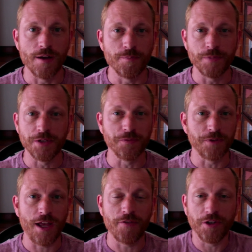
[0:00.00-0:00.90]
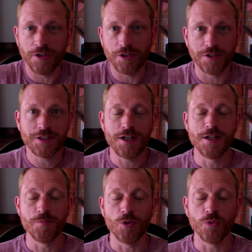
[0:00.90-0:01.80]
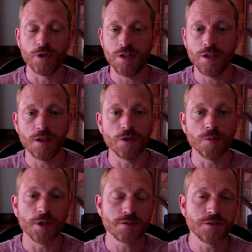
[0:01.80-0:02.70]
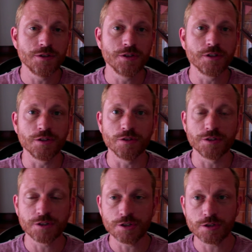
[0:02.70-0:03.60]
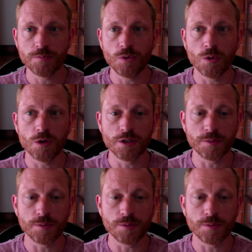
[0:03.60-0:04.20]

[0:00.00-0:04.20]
Been having a good time reading your messages and your discussion boards.